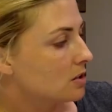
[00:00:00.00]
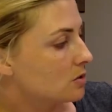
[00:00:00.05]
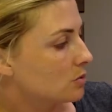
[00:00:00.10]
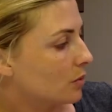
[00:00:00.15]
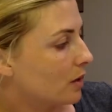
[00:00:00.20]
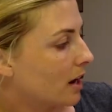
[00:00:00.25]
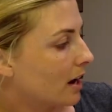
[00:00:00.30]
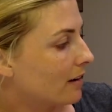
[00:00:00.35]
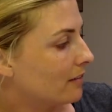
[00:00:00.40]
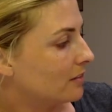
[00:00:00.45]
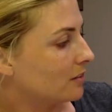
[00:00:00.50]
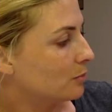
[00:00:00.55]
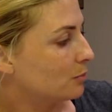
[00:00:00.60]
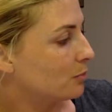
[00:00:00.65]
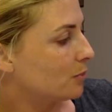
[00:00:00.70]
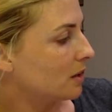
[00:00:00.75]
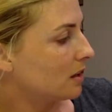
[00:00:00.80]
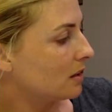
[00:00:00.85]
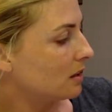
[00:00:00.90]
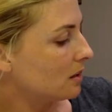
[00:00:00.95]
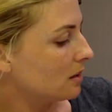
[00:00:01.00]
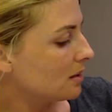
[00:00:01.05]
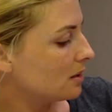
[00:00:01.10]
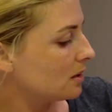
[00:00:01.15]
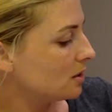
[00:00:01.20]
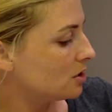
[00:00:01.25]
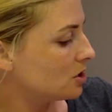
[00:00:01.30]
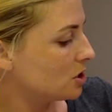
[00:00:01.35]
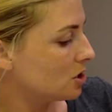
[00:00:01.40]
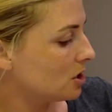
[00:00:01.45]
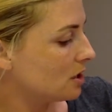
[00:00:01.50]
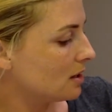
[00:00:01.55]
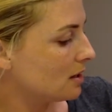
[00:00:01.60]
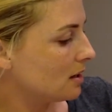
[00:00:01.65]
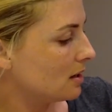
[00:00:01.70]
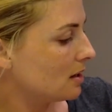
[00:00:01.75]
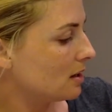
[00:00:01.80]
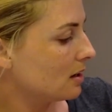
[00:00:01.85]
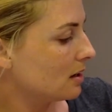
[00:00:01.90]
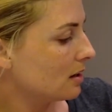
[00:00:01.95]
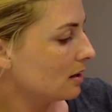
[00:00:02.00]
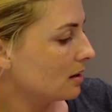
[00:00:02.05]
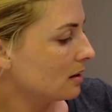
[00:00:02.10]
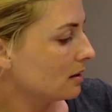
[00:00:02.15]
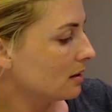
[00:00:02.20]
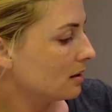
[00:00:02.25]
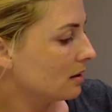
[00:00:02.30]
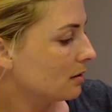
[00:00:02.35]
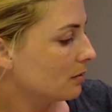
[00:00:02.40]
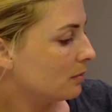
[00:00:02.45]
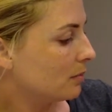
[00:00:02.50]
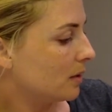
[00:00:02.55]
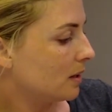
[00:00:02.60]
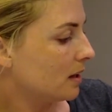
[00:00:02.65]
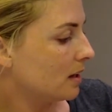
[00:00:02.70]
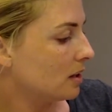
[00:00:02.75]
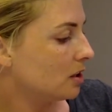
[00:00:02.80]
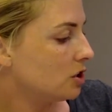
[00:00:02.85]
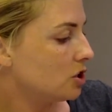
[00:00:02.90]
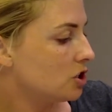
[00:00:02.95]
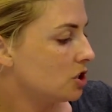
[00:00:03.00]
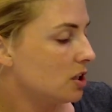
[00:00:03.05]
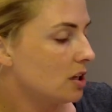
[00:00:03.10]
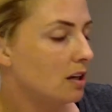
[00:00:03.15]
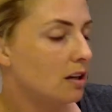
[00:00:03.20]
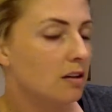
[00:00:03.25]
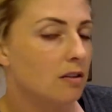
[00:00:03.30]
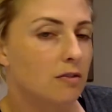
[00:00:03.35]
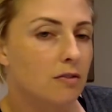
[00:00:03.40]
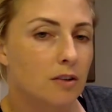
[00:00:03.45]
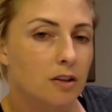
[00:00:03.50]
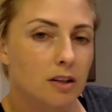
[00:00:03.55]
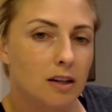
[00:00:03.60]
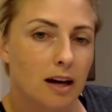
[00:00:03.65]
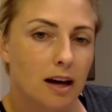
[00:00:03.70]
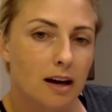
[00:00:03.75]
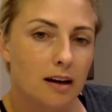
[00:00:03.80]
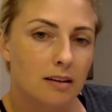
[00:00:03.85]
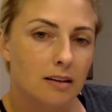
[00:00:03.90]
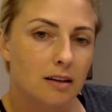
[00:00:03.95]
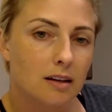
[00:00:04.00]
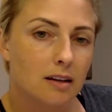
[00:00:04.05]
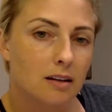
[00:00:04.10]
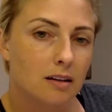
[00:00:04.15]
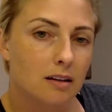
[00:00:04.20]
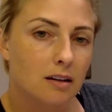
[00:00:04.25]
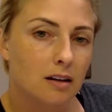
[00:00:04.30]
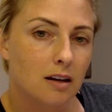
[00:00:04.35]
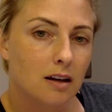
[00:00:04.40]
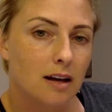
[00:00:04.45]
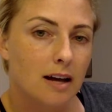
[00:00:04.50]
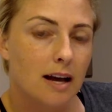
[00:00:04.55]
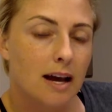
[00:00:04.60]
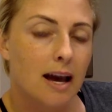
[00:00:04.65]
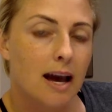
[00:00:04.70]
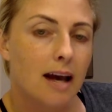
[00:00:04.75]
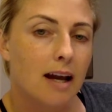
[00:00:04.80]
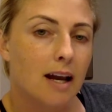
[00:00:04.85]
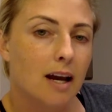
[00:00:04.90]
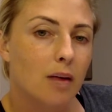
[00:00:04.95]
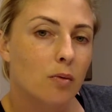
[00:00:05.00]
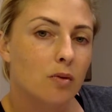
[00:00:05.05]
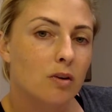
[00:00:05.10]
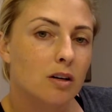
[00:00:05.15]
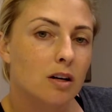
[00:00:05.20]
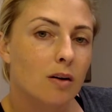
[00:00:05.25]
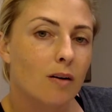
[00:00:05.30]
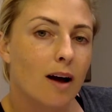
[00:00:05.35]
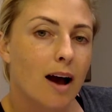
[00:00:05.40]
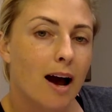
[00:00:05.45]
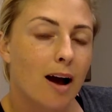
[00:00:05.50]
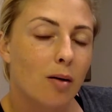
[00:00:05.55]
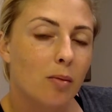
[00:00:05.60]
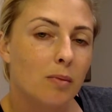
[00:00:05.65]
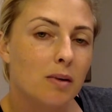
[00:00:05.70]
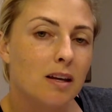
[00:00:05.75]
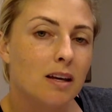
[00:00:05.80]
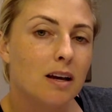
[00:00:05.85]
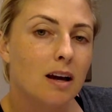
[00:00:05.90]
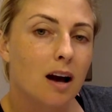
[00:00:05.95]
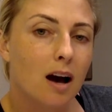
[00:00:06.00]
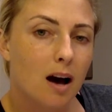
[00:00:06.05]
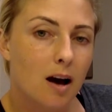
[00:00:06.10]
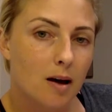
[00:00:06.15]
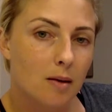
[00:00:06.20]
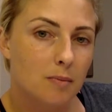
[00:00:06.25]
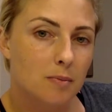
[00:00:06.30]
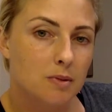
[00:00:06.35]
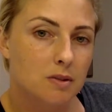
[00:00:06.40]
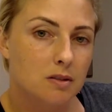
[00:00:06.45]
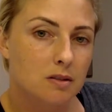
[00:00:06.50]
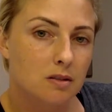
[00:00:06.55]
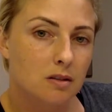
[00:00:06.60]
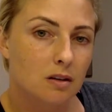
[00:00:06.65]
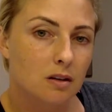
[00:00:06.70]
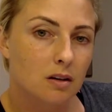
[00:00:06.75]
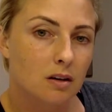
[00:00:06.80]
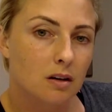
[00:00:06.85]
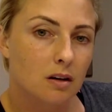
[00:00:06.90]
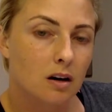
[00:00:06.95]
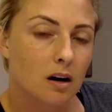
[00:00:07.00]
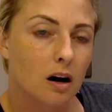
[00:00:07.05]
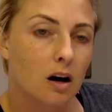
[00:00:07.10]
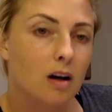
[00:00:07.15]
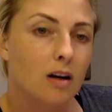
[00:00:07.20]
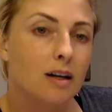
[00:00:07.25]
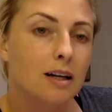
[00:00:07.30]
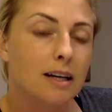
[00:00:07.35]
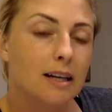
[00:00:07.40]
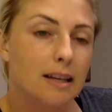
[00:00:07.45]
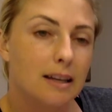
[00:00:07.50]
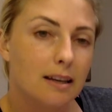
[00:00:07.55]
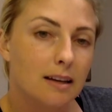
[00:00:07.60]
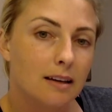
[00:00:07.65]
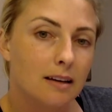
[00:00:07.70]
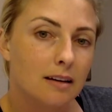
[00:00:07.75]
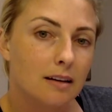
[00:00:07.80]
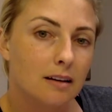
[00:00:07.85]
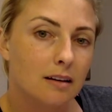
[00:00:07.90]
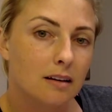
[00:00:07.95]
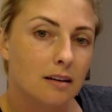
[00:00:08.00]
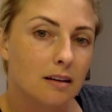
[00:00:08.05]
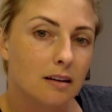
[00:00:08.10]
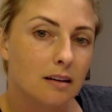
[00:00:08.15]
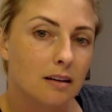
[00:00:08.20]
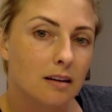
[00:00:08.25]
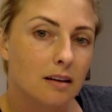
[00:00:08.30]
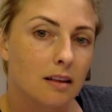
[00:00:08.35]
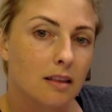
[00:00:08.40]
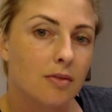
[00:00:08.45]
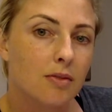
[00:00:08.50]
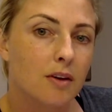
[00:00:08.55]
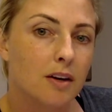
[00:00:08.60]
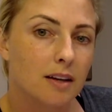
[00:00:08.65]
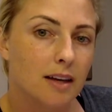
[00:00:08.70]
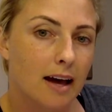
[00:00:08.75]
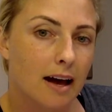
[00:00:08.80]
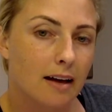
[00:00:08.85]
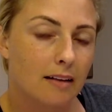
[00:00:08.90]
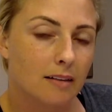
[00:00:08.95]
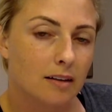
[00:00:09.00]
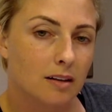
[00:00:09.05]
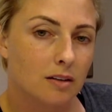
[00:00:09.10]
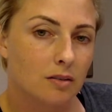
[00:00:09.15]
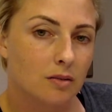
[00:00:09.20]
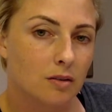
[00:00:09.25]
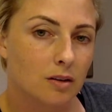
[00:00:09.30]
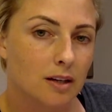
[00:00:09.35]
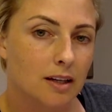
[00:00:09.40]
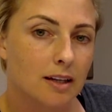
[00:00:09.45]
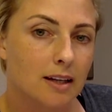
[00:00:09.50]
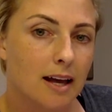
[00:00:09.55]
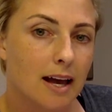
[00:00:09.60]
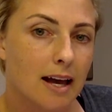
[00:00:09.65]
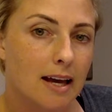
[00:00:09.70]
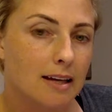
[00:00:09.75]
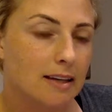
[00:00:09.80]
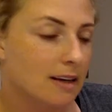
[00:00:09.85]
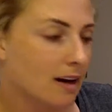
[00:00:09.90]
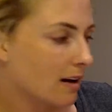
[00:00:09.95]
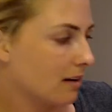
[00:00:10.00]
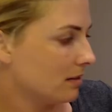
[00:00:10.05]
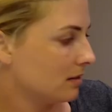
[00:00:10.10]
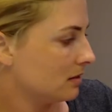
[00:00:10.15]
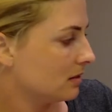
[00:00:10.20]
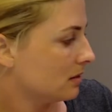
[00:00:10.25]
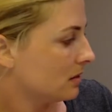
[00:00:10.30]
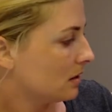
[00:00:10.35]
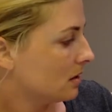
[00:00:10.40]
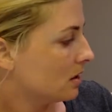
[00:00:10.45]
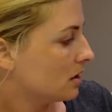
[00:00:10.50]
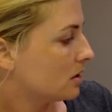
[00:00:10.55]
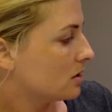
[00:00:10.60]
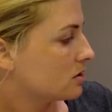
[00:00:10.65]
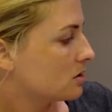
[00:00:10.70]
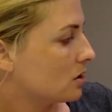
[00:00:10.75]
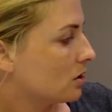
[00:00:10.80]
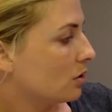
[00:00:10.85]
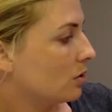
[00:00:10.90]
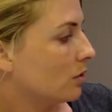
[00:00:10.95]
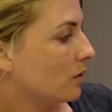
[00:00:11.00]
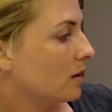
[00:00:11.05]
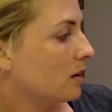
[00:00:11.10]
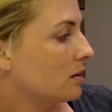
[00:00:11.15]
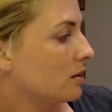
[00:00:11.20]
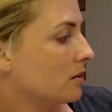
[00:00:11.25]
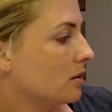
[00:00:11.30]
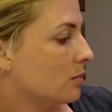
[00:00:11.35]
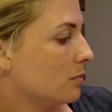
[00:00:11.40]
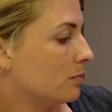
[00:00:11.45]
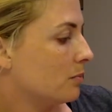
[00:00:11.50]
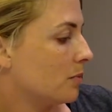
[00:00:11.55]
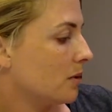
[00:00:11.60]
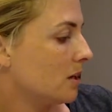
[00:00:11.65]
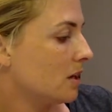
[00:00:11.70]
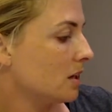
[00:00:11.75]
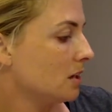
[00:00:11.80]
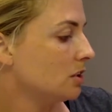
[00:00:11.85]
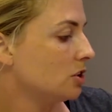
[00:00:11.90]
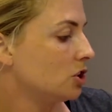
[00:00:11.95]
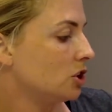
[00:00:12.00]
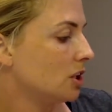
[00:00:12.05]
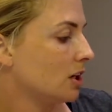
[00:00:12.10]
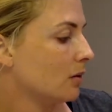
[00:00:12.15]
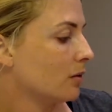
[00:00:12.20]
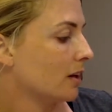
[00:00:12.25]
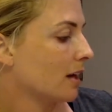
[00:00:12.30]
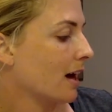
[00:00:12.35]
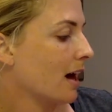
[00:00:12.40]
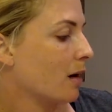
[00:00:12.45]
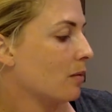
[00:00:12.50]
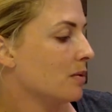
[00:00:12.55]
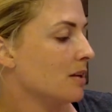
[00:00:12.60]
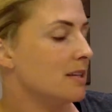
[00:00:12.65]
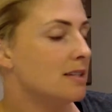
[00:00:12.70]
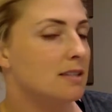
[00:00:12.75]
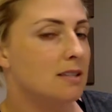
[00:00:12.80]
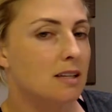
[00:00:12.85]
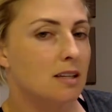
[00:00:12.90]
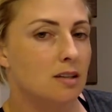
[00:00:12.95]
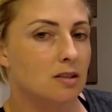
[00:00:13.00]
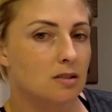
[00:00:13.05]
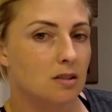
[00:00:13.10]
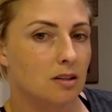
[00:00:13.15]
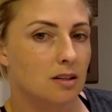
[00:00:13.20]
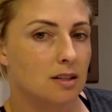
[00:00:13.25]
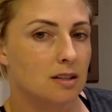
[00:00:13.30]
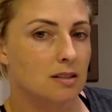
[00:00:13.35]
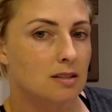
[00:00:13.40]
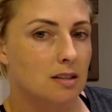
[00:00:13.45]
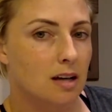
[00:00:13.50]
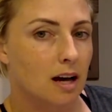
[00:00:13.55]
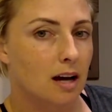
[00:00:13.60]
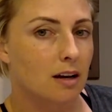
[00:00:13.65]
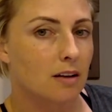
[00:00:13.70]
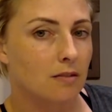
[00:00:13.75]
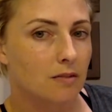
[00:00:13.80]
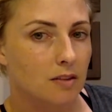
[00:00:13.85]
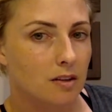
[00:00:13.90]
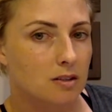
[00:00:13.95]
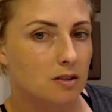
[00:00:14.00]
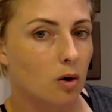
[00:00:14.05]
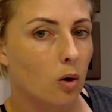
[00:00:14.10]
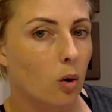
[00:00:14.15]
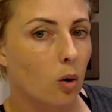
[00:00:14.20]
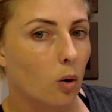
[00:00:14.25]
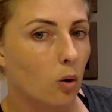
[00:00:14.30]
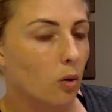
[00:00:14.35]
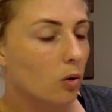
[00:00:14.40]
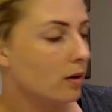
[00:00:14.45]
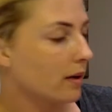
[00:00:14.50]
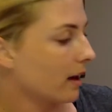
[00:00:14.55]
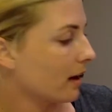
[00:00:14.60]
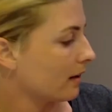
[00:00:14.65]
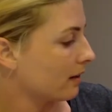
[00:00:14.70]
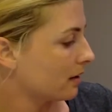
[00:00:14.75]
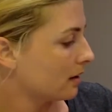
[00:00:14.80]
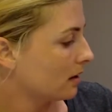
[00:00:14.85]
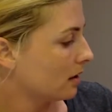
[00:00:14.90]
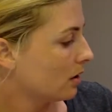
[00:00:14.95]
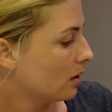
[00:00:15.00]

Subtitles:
So we have a big G here, big G for gallon, and I want to know how many cups are in the gallon or in a gallon. So the big G, I want to count how many C's are inside of this whole gallon.